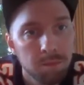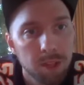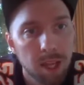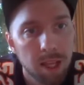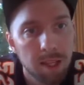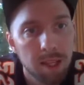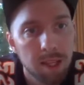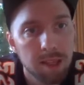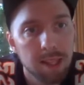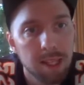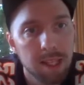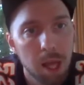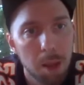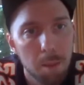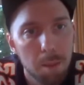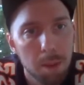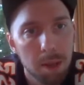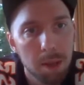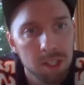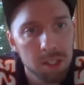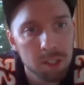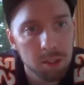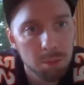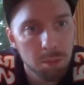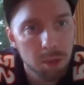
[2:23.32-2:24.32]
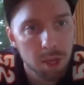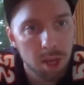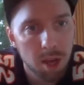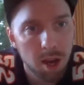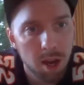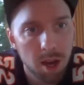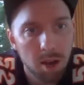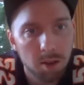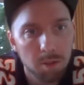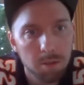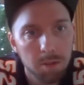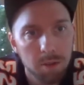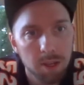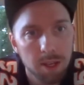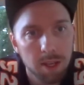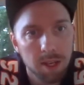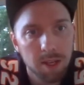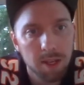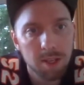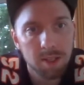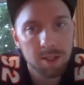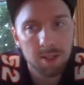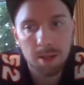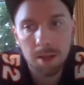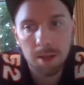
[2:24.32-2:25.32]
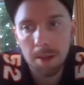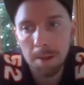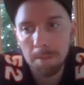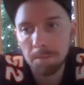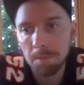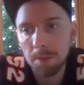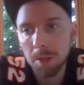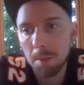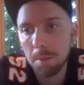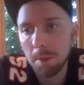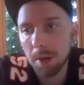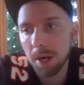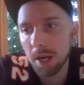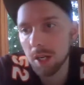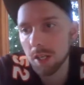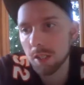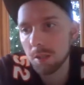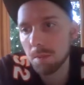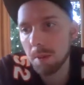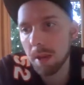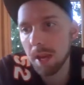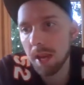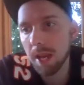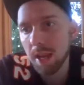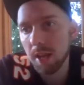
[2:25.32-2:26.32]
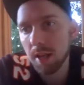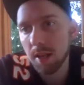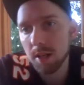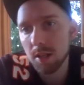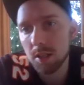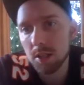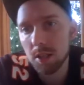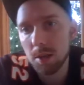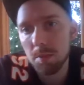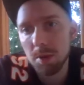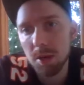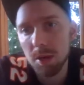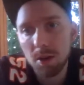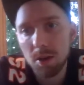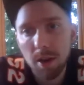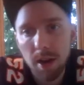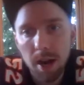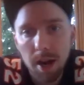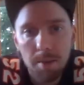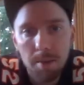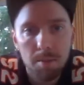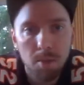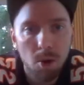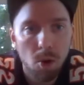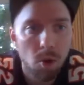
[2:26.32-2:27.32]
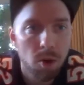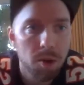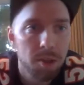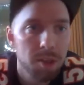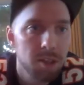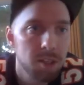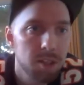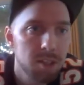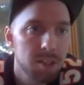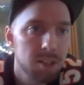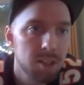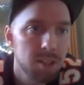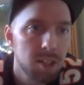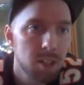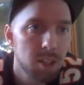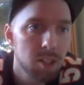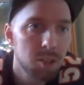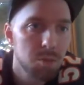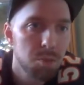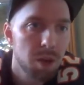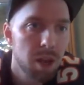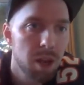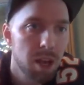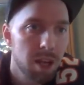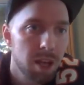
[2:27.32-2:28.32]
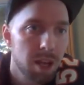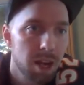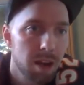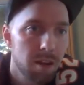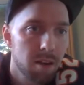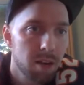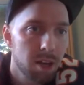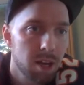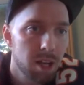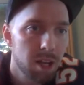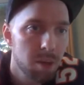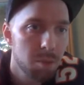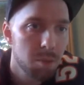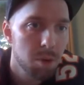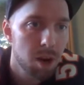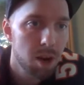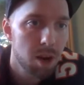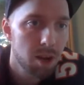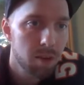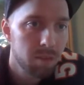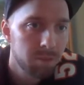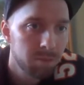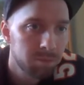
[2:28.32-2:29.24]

And the thing that pisses me off is the Bears paid Jimmy Graham more than the Steelers paid Eric Ebron.